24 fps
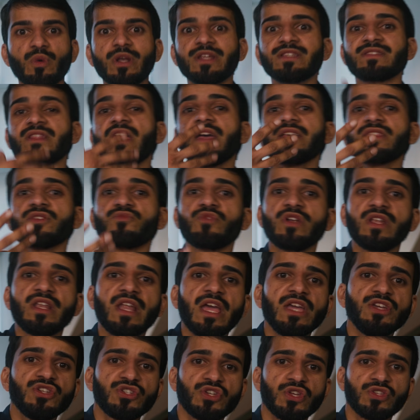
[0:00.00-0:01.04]
Well, it's like the
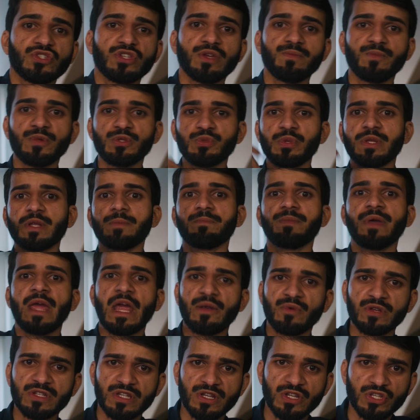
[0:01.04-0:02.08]
relationship between a
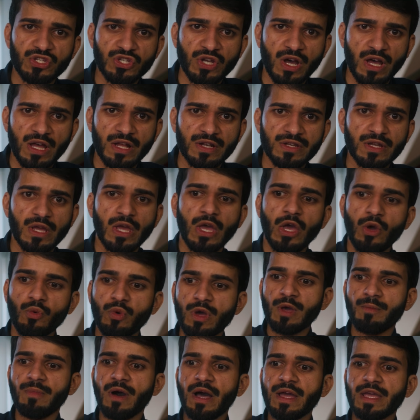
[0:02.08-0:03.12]
parent and a child,
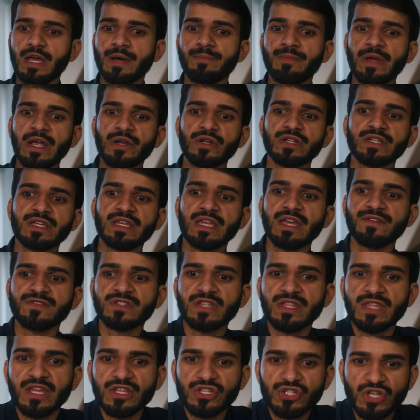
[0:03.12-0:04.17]
whereby a parent gives
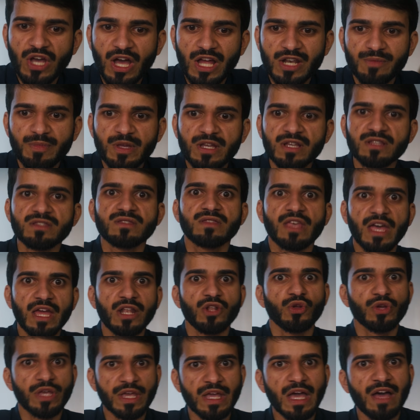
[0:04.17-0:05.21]
to their child because they're
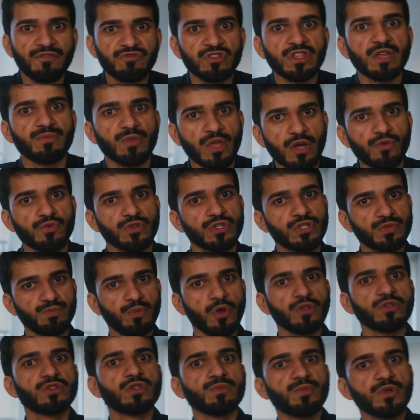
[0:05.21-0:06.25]
looking after them, they are
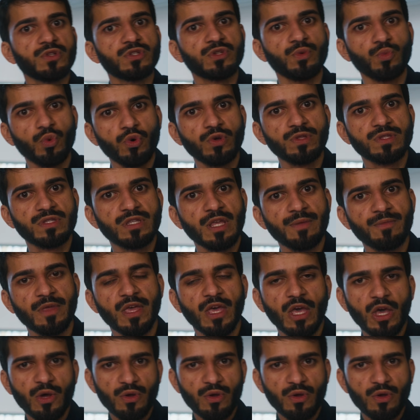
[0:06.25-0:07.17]
responsible towards them.